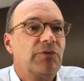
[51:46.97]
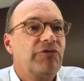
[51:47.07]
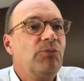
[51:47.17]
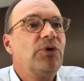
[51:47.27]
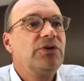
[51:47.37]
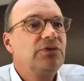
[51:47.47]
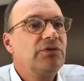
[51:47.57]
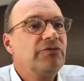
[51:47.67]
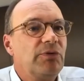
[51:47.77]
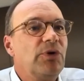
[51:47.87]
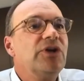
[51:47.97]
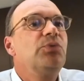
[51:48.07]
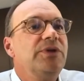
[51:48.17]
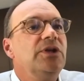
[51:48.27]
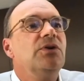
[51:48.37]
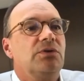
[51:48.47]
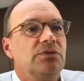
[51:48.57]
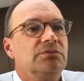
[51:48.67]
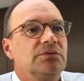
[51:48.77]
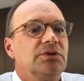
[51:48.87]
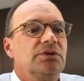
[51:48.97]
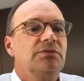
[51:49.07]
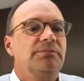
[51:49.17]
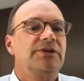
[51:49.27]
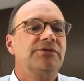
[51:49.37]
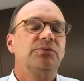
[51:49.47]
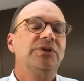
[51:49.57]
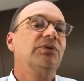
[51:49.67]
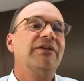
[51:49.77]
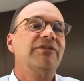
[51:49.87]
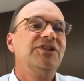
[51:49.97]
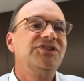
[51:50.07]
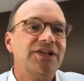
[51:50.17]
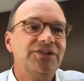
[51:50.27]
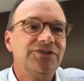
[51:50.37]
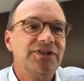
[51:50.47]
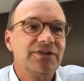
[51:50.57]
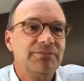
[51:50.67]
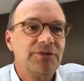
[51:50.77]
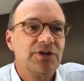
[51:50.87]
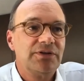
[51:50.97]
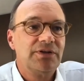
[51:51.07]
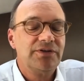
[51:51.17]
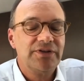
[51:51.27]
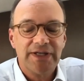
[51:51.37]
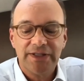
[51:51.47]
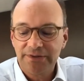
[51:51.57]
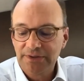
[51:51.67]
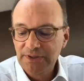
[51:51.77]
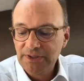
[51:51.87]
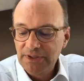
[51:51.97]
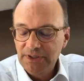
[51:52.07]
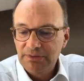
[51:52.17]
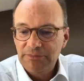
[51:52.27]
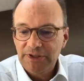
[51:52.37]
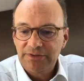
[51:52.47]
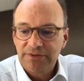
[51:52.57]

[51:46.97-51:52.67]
From what we know, because we don't have any statistic on that, but